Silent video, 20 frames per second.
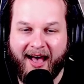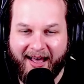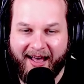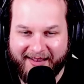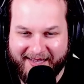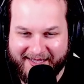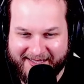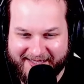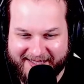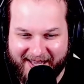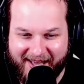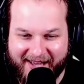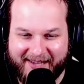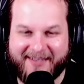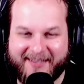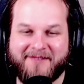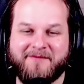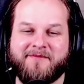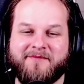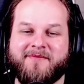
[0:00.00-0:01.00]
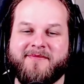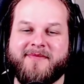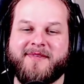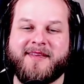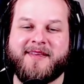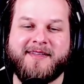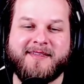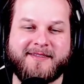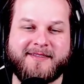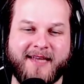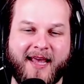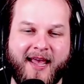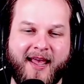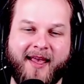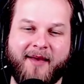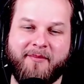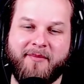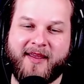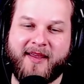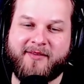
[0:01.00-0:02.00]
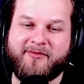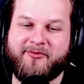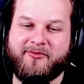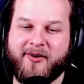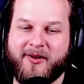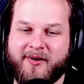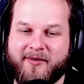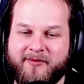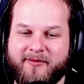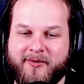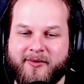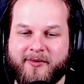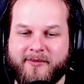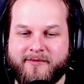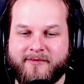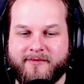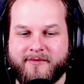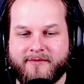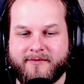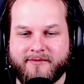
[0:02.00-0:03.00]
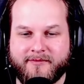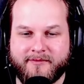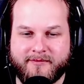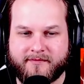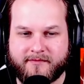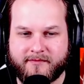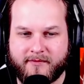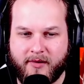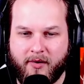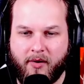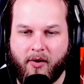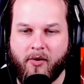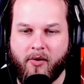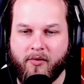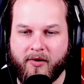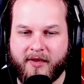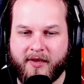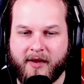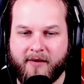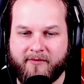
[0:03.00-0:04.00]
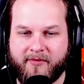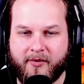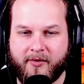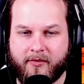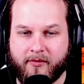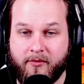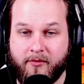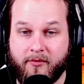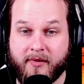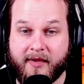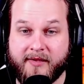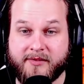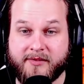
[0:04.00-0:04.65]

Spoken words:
These suck. Damn, making fun of her. Oh, it got very cool. Ooh, that's